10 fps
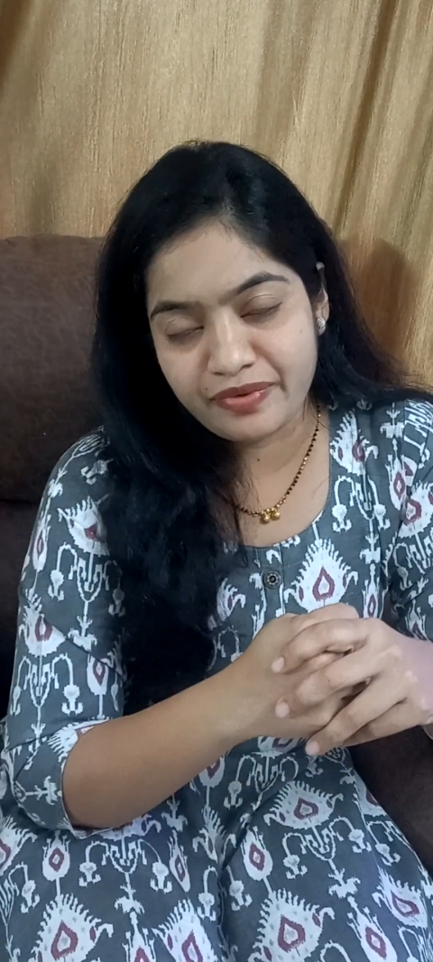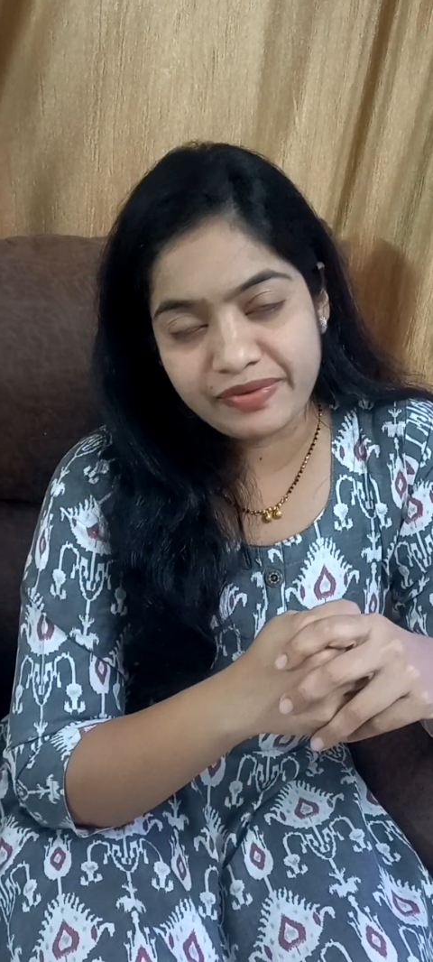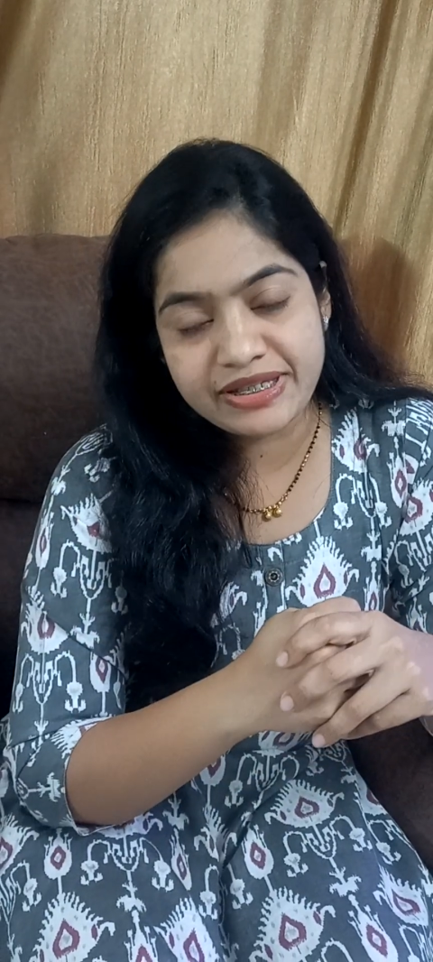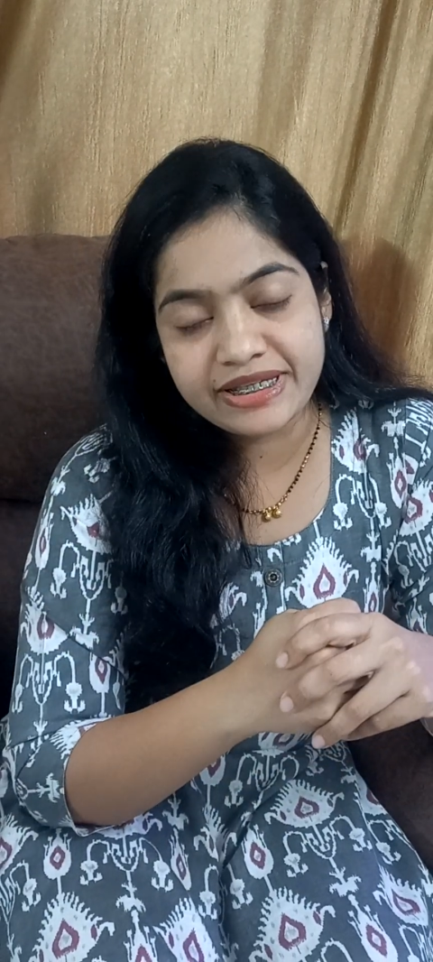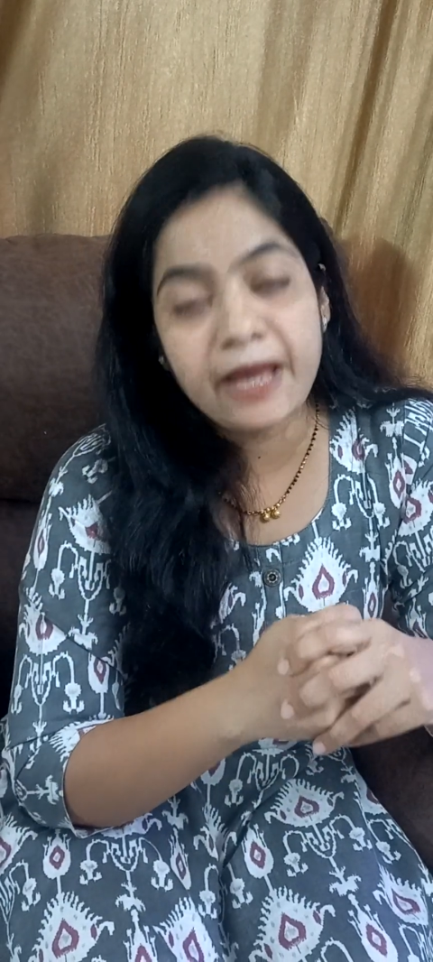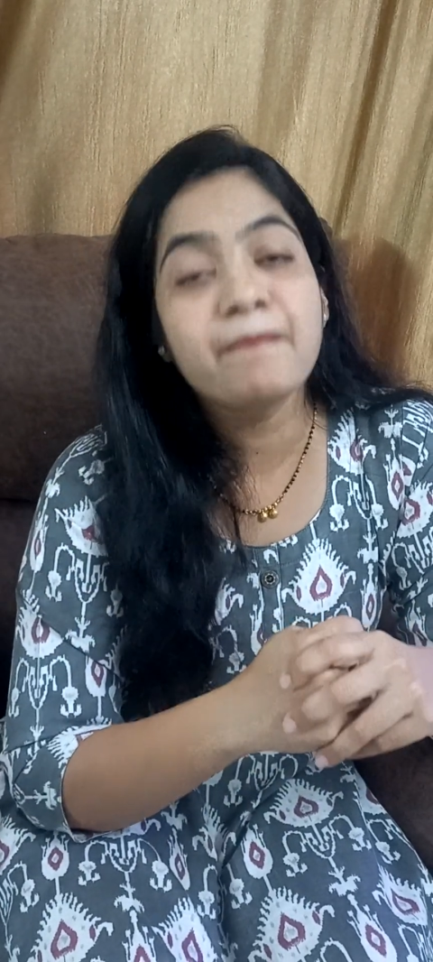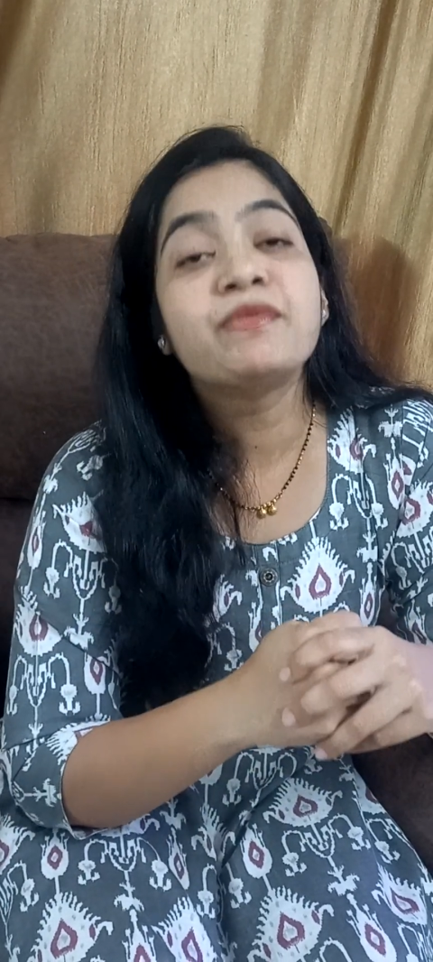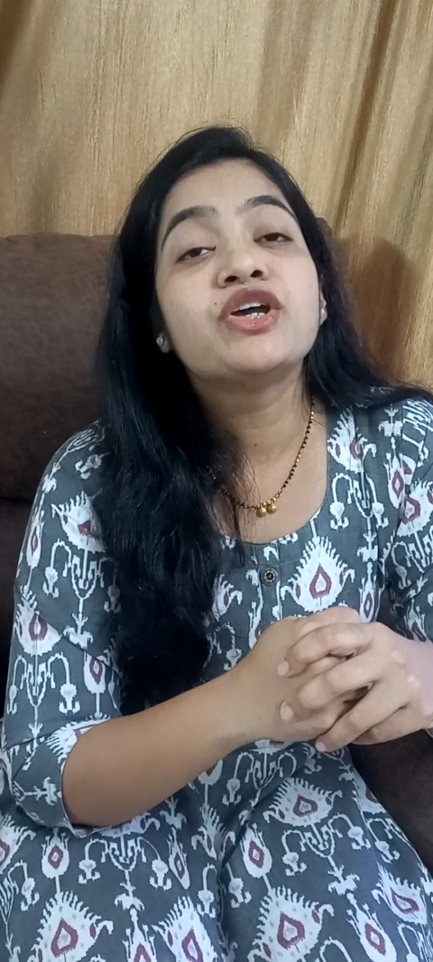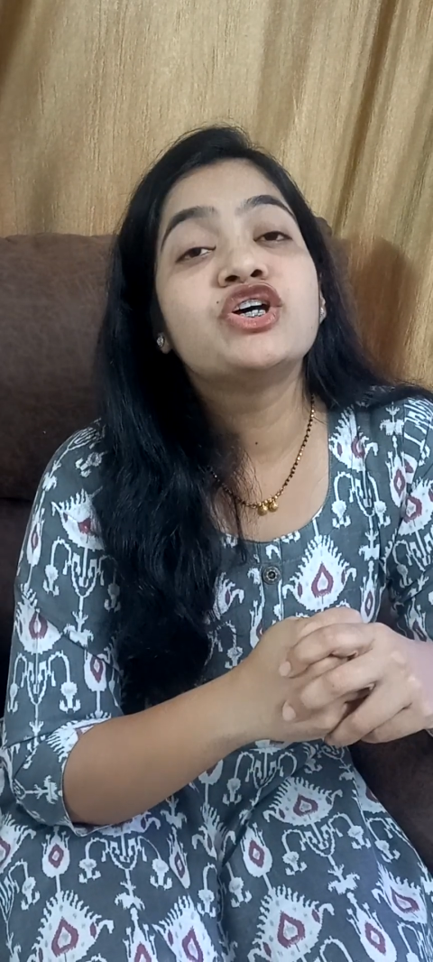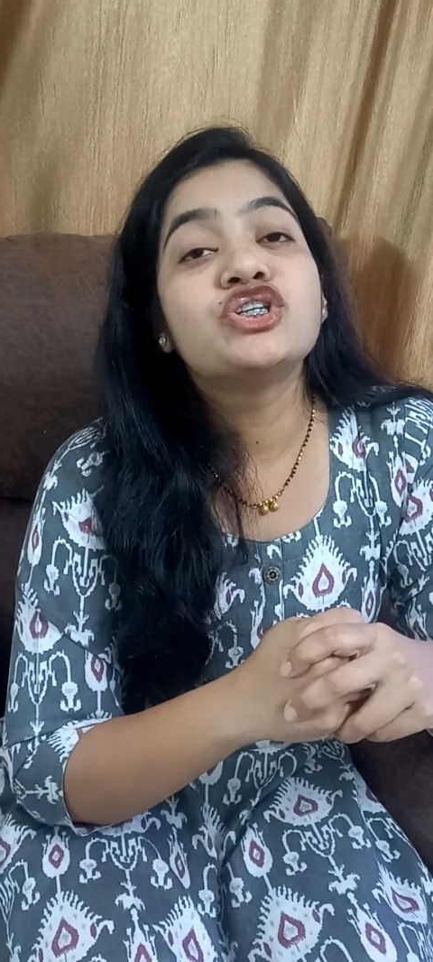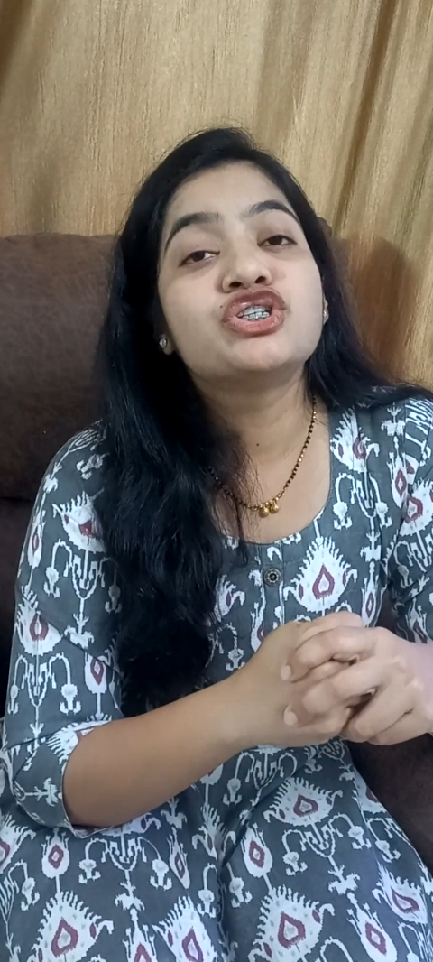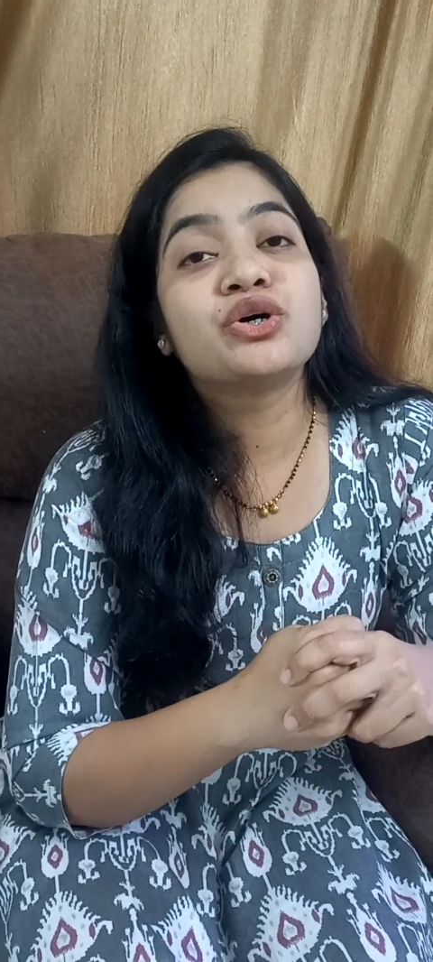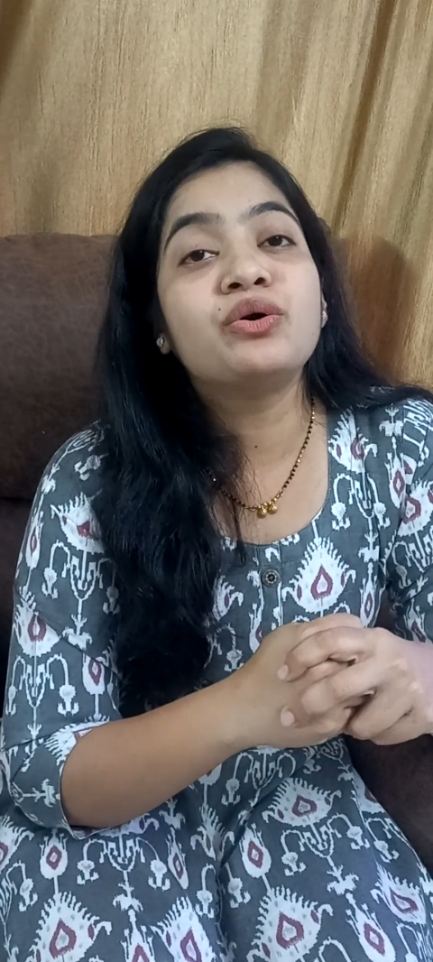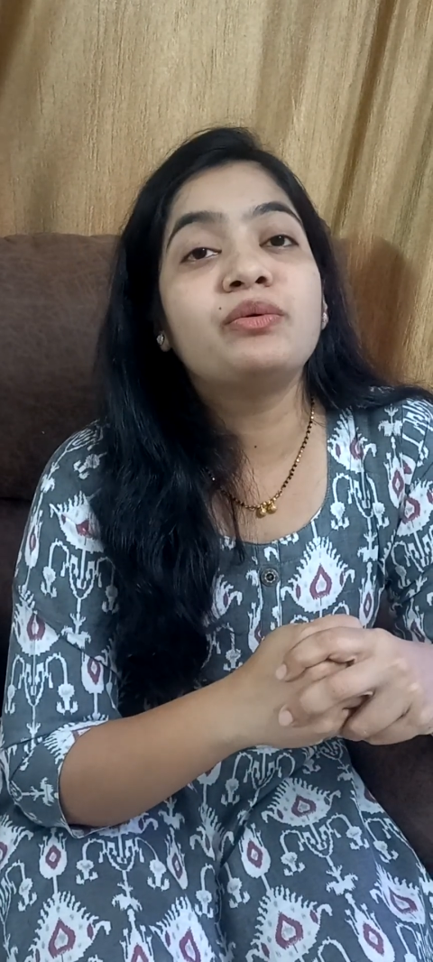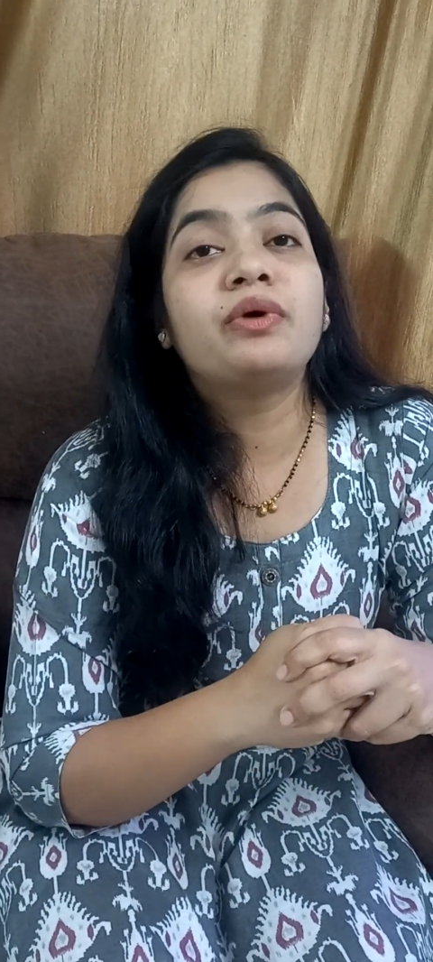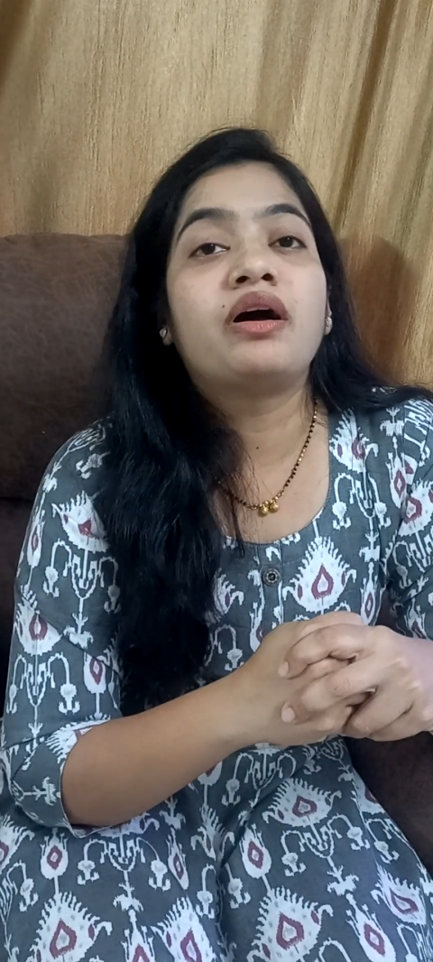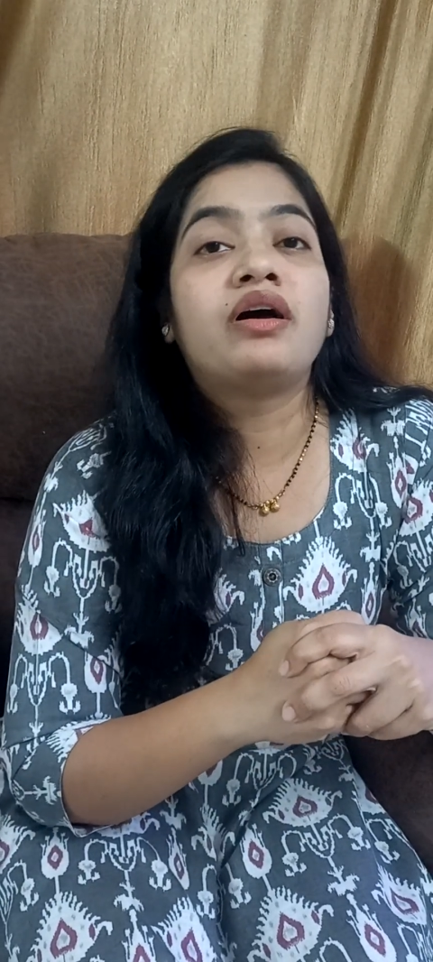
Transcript: we will say. So